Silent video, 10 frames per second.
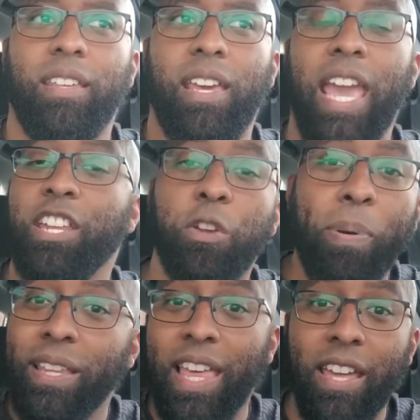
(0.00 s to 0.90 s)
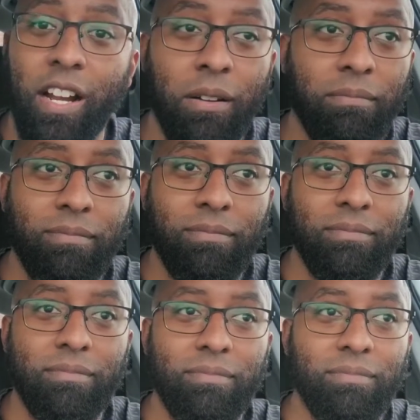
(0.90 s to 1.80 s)
and you pick that up,
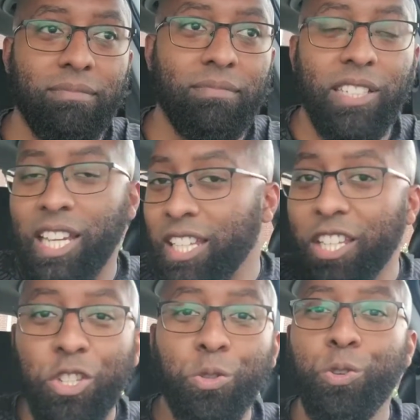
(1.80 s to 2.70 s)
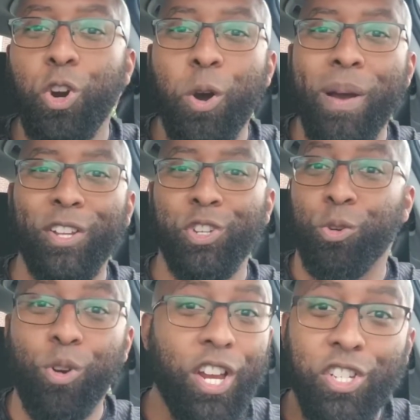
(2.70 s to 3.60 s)
and then you go about your
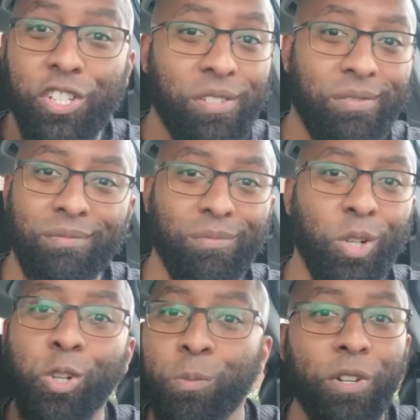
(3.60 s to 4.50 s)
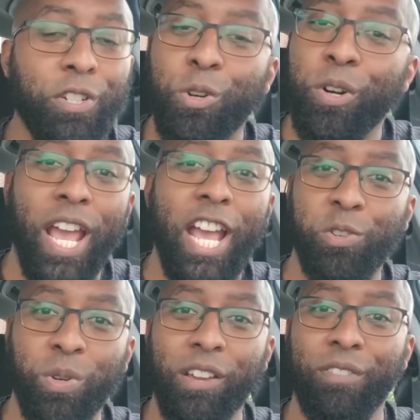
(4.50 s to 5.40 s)
rush, Uber,
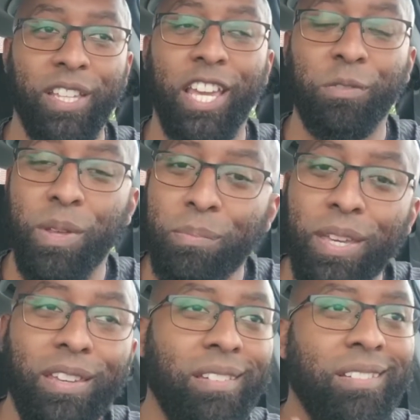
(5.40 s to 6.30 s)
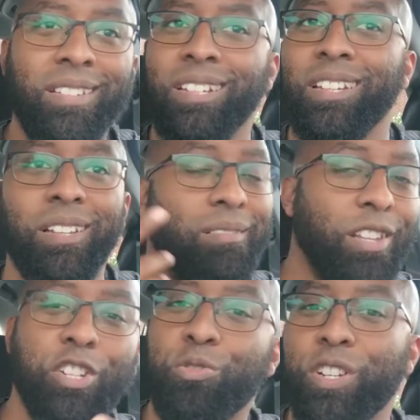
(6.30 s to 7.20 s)
DoorDash, whatever the case may be,
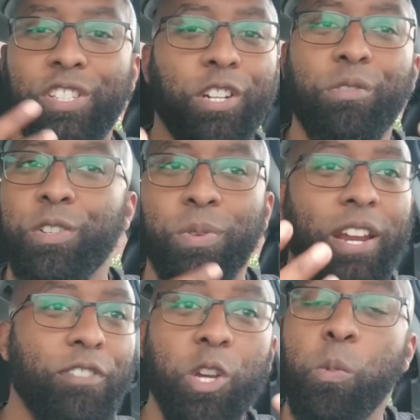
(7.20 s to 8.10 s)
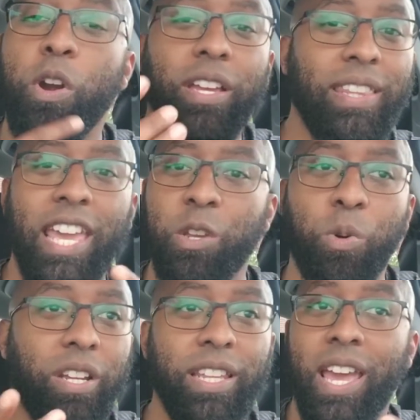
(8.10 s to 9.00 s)
lunch rush, dinner rush, whatever, you're working
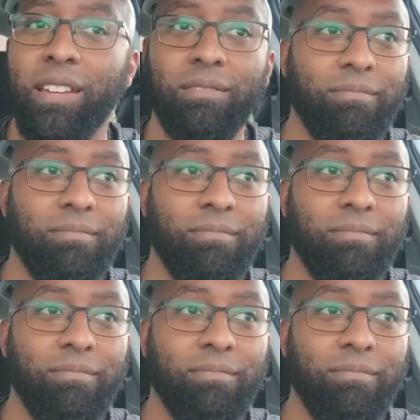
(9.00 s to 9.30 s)
that,